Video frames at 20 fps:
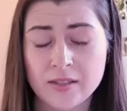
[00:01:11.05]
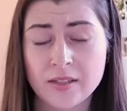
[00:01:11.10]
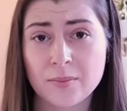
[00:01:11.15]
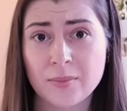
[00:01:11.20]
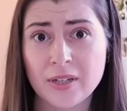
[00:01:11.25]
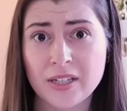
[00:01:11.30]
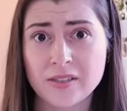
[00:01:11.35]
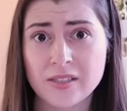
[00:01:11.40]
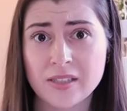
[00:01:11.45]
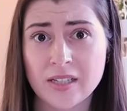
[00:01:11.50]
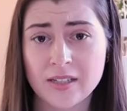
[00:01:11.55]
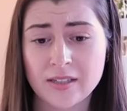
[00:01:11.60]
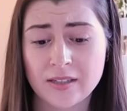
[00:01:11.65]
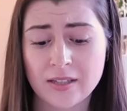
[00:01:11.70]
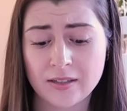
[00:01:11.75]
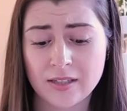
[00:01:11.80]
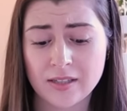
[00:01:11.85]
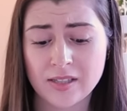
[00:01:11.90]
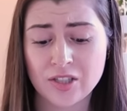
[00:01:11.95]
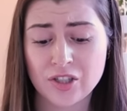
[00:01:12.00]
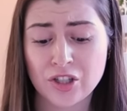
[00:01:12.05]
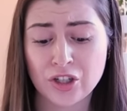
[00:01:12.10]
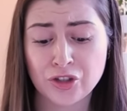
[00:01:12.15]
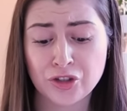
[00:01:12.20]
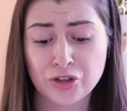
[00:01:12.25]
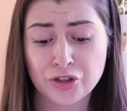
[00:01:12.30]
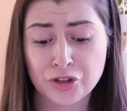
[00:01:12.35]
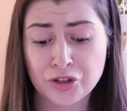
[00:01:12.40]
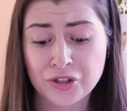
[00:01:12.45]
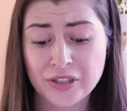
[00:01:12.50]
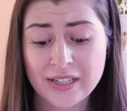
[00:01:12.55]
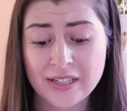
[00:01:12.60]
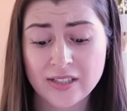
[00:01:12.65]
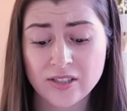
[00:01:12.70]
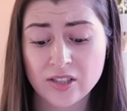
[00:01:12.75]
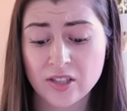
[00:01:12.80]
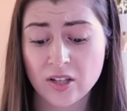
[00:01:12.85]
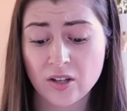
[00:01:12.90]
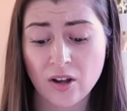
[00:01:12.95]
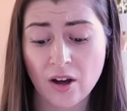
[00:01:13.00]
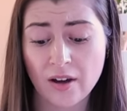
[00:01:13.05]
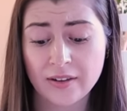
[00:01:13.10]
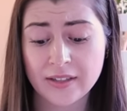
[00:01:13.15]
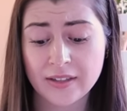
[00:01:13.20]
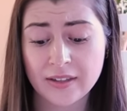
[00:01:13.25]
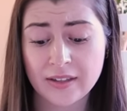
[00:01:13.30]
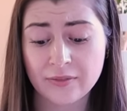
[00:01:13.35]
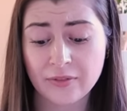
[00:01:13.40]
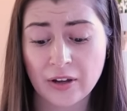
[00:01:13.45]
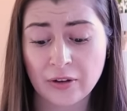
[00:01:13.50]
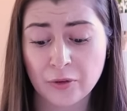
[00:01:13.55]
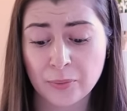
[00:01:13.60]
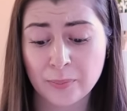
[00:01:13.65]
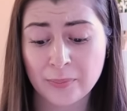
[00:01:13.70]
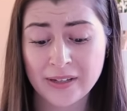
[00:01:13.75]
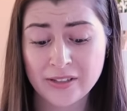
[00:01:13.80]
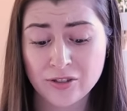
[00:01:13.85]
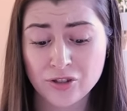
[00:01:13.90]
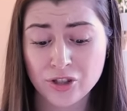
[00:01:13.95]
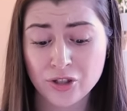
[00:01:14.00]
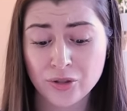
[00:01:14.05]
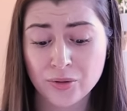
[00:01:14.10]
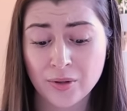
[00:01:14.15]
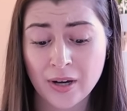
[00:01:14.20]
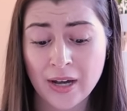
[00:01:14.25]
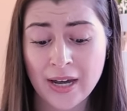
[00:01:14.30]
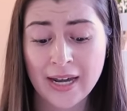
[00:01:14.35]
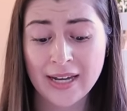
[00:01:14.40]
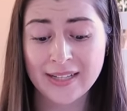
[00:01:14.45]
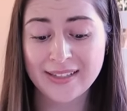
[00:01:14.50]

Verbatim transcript: Somebody else said that this is the dirtiest salon that they've ever been to.